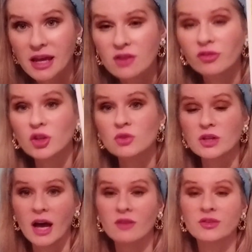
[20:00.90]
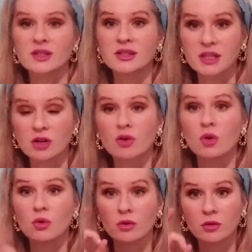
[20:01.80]
safe for you to have this
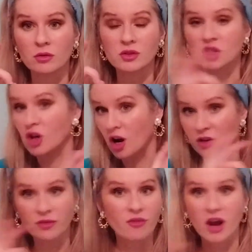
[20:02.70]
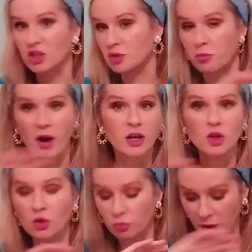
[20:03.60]
zero start fresh brand
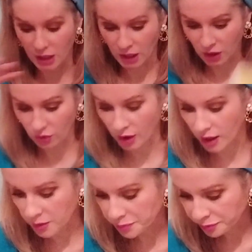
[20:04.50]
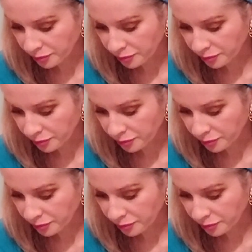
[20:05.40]
new beginning okay